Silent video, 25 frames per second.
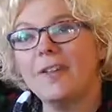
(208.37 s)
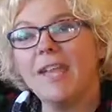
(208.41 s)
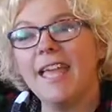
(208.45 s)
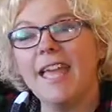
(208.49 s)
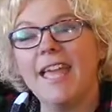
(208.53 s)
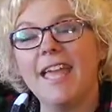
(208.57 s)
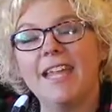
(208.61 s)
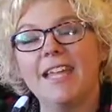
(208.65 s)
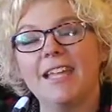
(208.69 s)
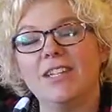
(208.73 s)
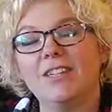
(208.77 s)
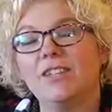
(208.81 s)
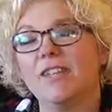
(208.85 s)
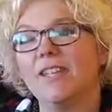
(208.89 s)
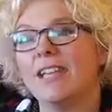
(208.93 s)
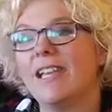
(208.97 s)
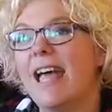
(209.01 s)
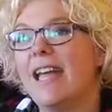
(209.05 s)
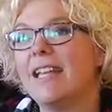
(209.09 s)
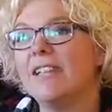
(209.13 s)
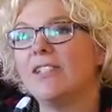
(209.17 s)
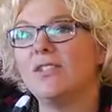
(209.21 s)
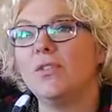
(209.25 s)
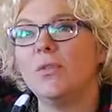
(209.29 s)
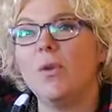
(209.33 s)
it, and it should
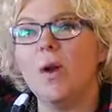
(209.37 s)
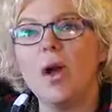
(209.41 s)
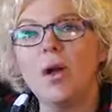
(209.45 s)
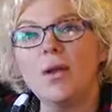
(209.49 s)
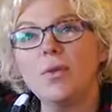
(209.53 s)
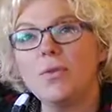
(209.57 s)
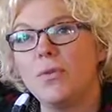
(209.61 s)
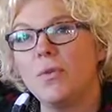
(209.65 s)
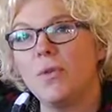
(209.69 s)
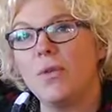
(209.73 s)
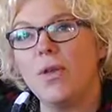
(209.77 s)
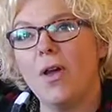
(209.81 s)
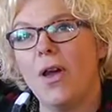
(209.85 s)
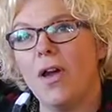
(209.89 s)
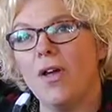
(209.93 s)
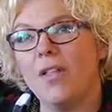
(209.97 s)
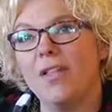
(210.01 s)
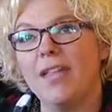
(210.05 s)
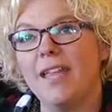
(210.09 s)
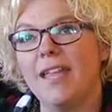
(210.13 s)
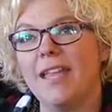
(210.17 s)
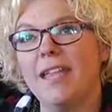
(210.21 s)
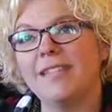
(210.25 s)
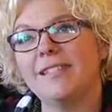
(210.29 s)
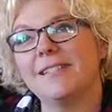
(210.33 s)
last you all through the
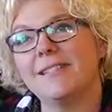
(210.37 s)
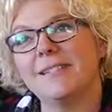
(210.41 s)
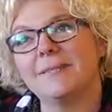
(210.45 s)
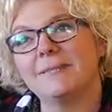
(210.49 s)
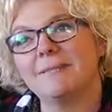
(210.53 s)
holidays.